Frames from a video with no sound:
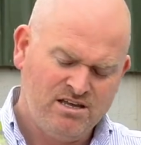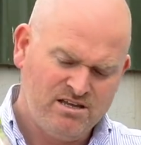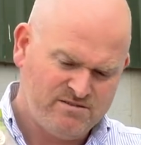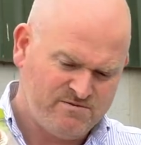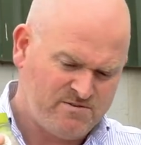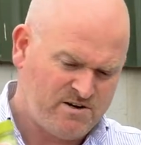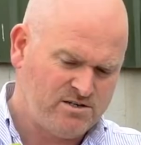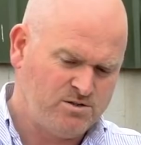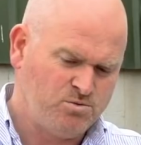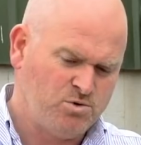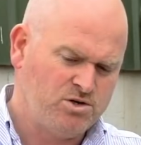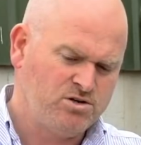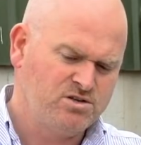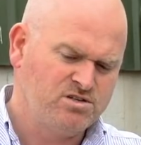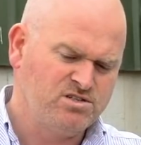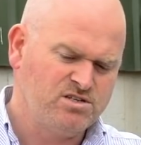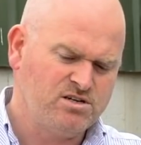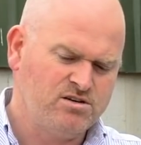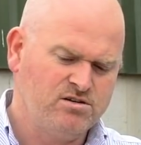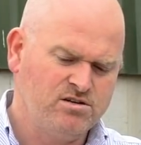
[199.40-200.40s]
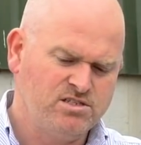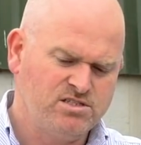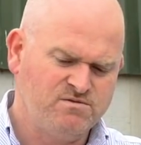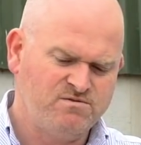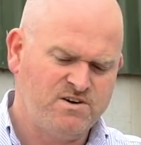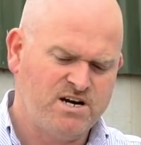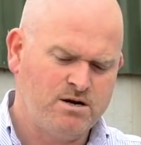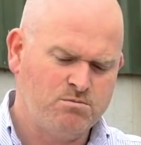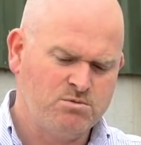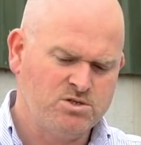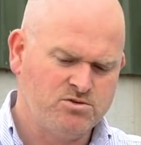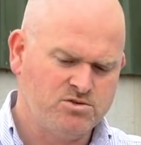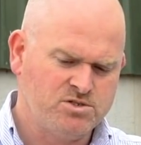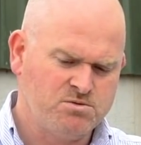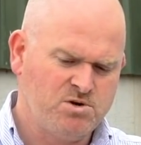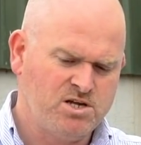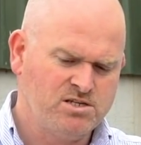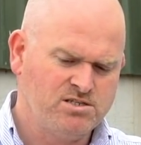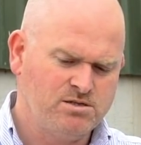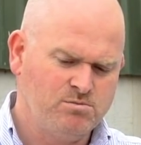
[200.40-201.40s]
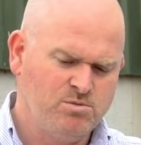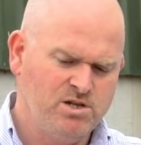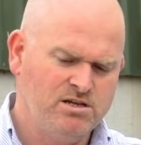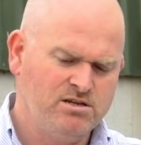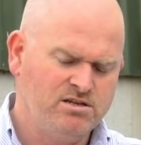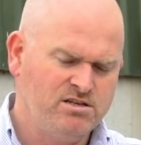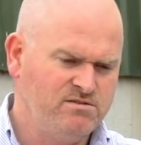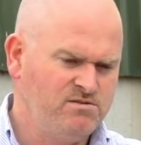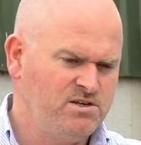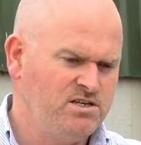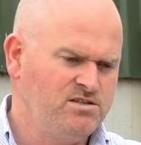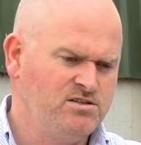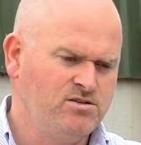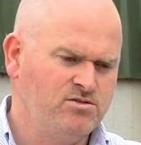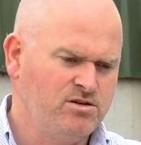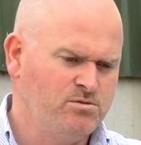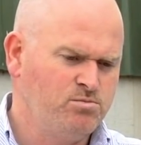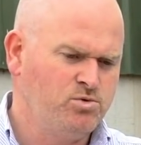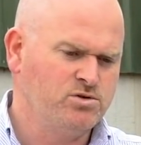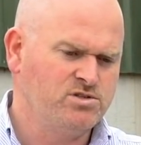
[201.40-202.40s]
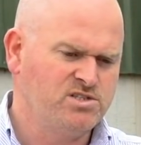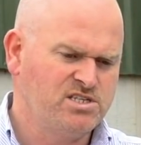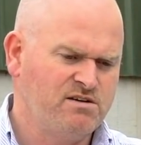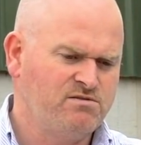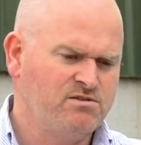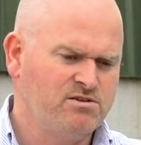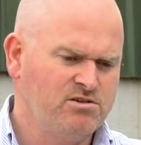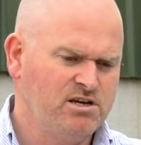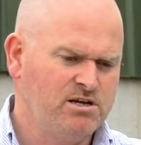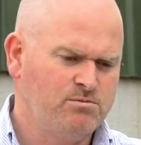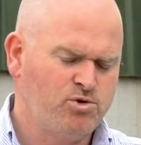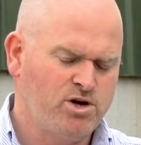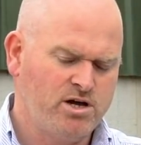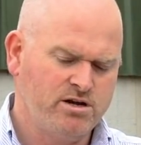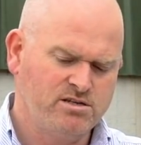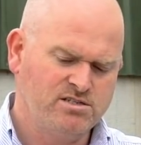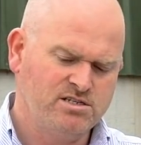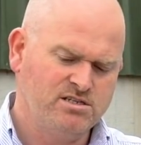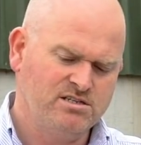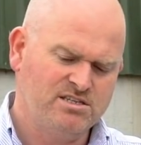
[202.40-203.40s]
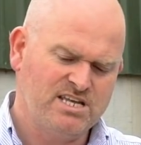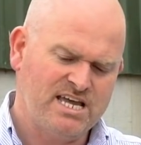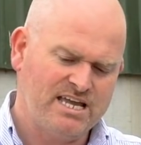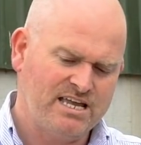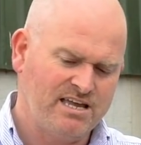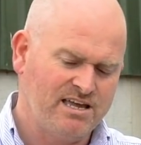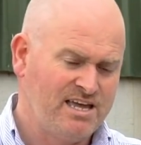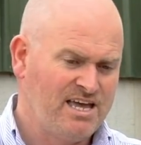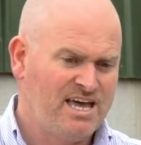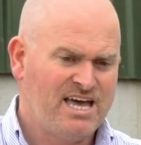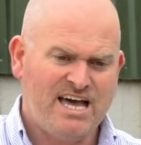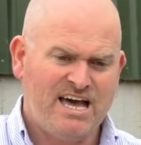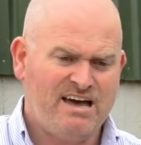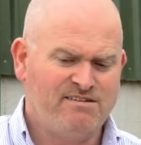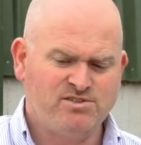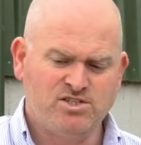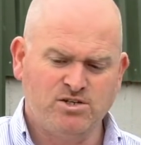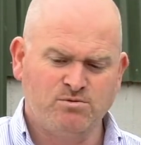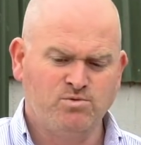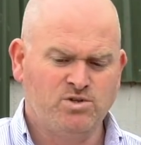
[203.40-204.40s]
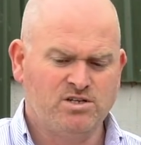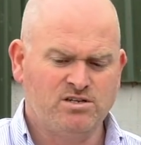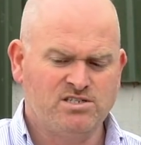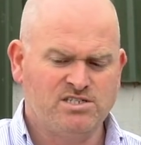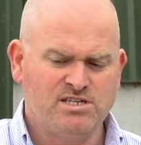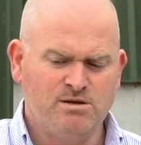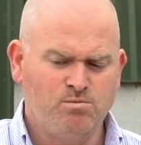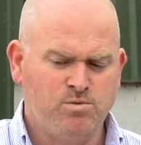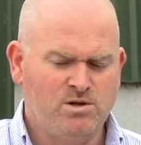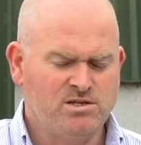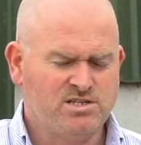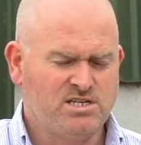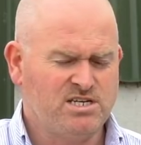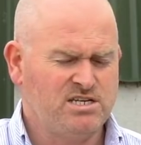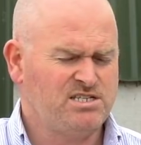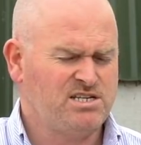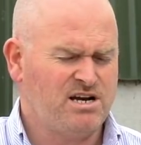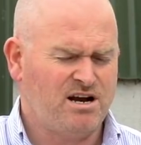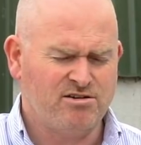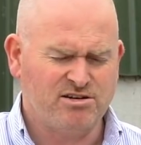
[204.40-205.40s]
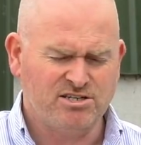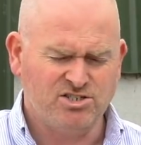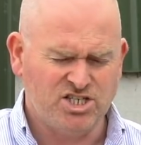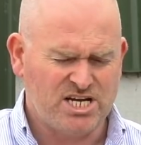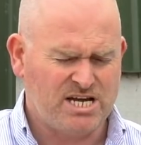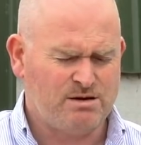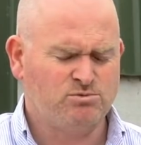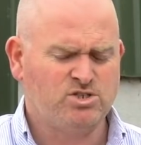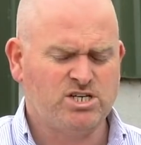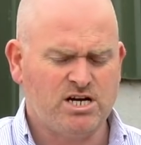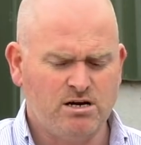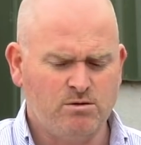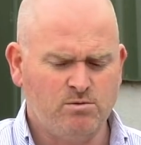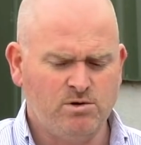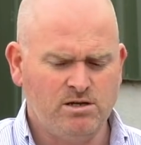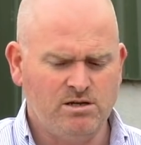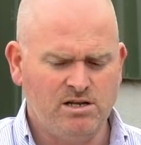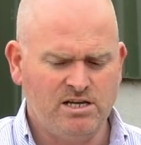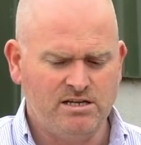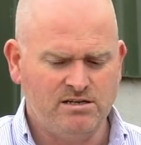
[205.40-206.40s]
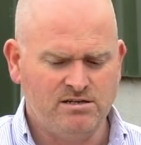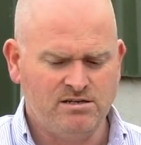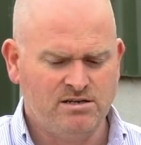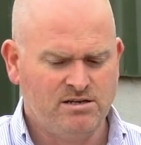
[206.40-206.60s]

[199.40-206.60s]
As far as we're concerned, it's the farmer's responsibility, if he's going to put 7 or 8 products in a tank, have something as simple as this, or a jam jar with a lid.